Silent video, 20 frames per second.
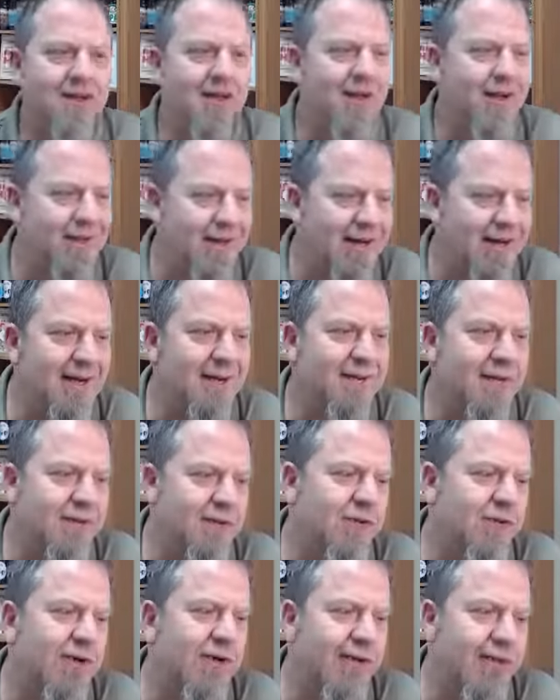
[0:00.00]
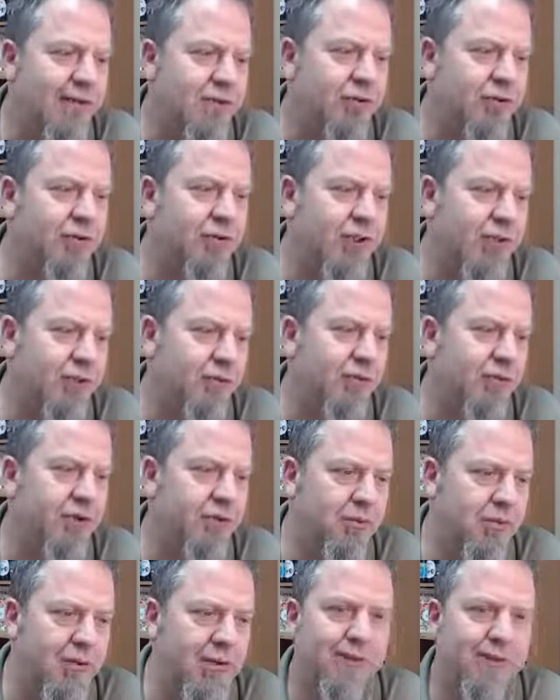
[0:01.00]
Again, I think it's very interesting when you
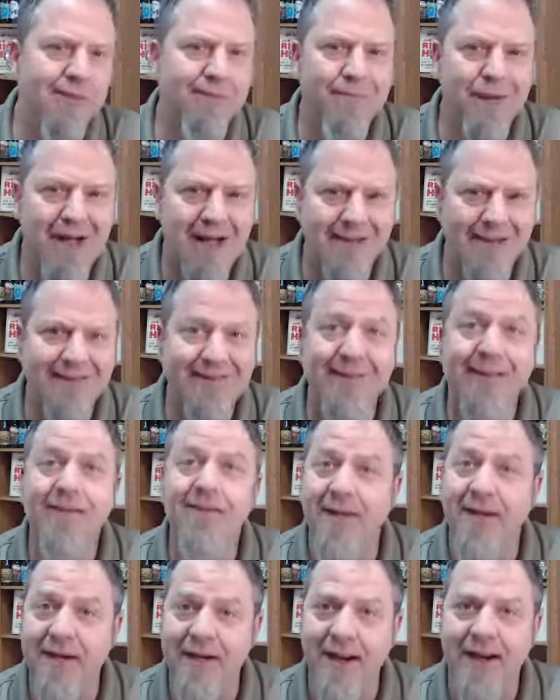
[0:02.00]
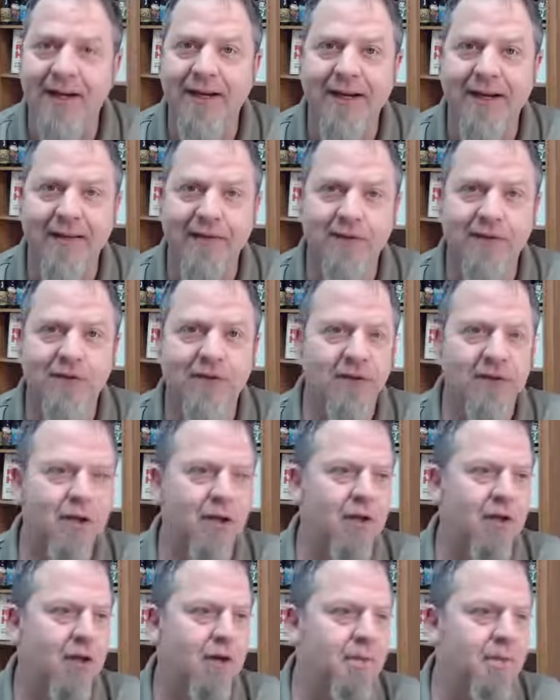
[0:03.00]
look at the positive and negatives
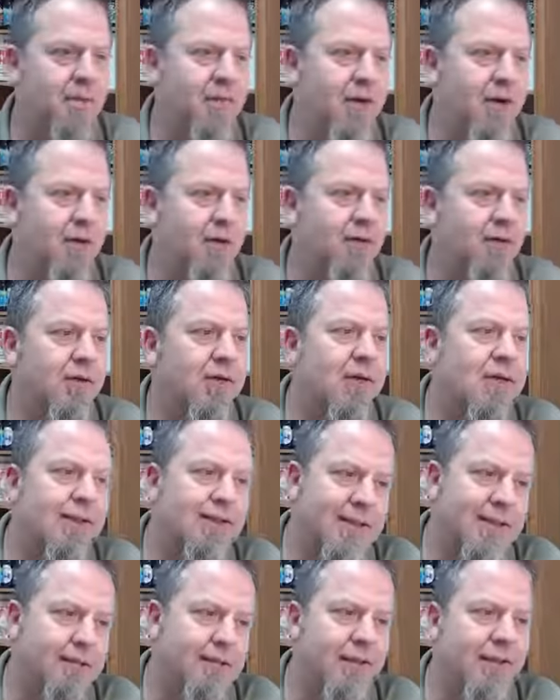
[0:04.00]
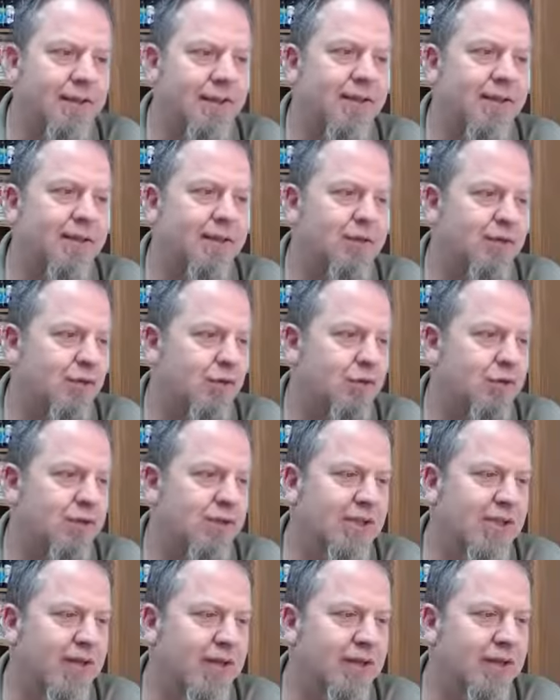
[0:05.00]
that are typically
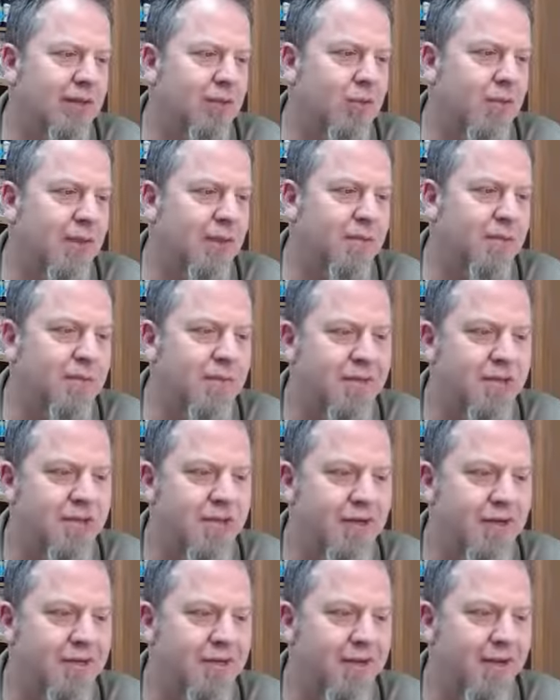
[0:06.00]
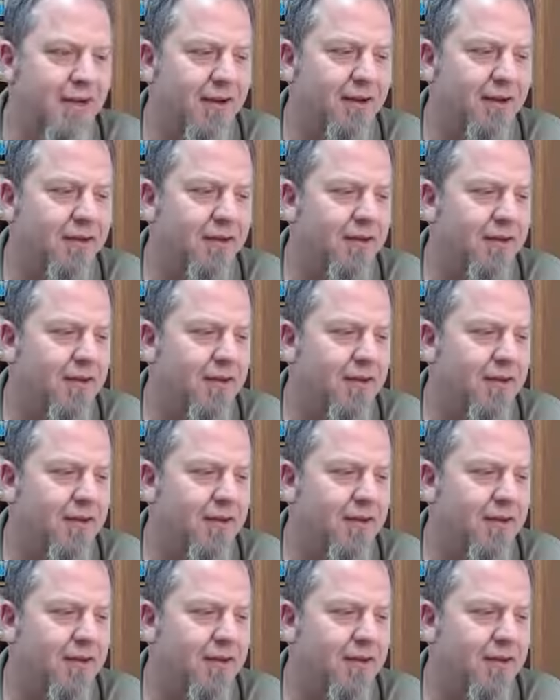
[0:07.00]
associated with magenta.